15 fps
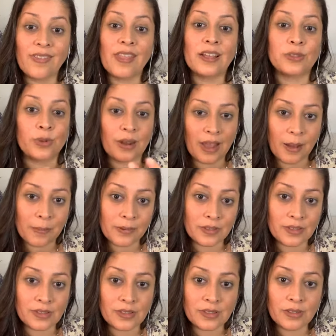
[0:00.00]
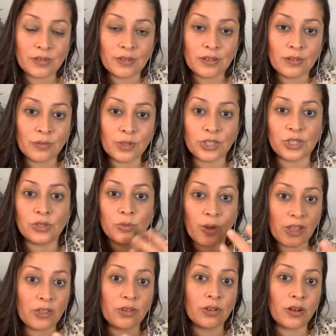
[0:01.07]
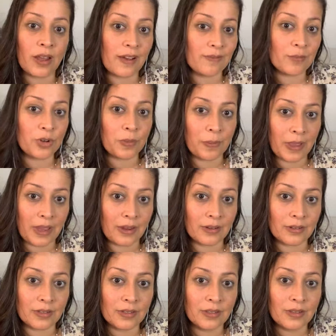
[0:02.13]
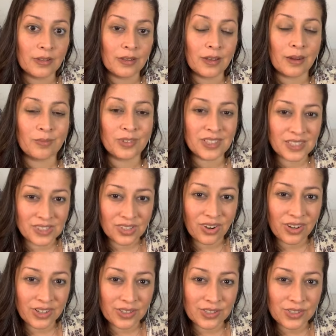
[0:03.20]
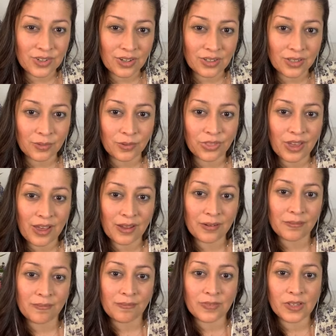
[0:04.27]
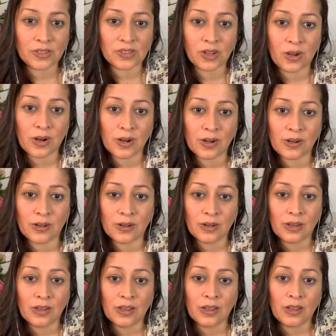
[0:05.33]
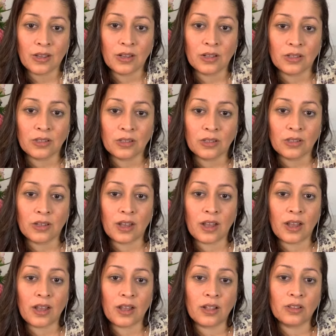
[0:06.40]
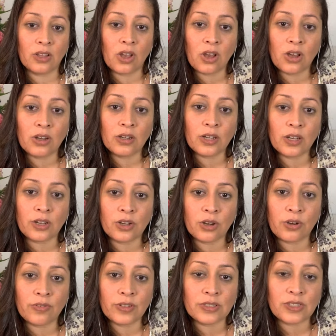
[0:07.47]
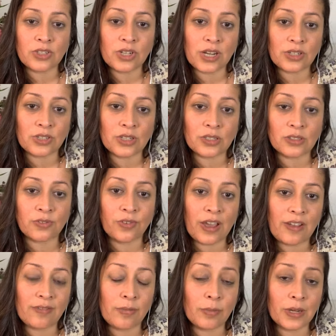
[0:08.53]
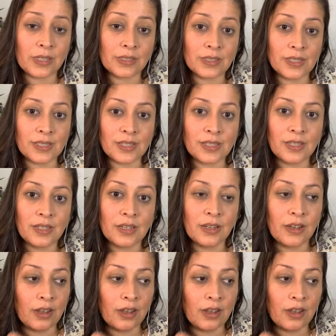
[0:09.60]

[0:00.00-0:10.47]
And that's what happens, which is why you could have more pain. I'm really sorry you're struggling with that. It's hard. Uh, long COVID suggestions, five months.